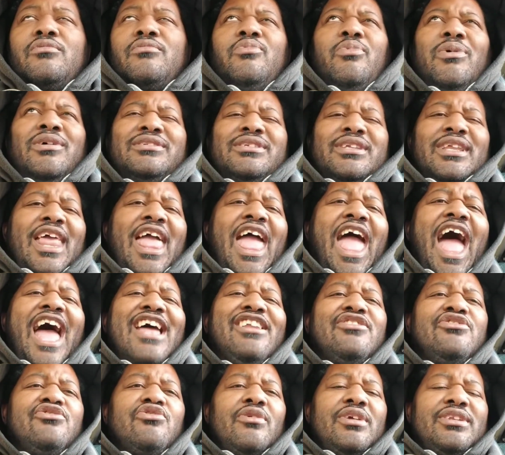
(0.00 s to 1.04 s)
what's it,
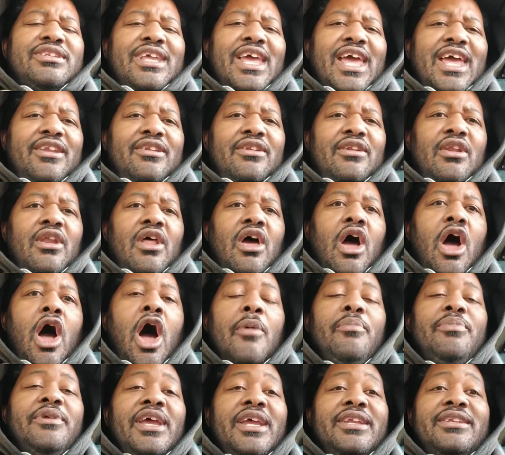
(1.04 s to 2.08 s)
Android 10
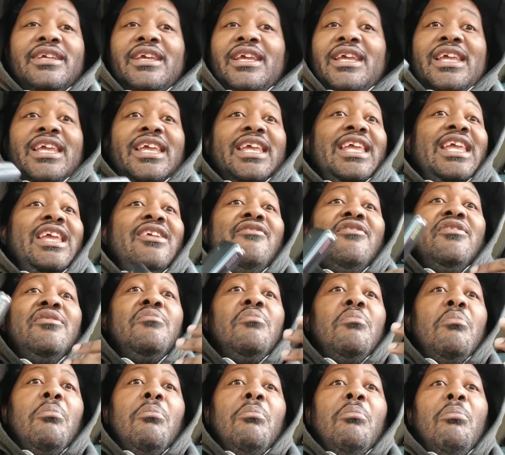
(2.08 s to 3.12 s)
update, even
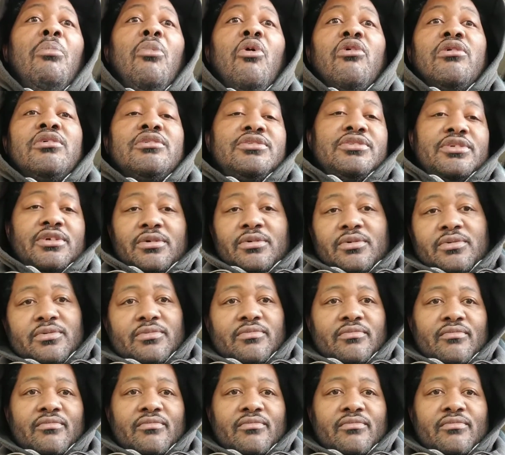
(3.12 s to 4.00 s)
more so.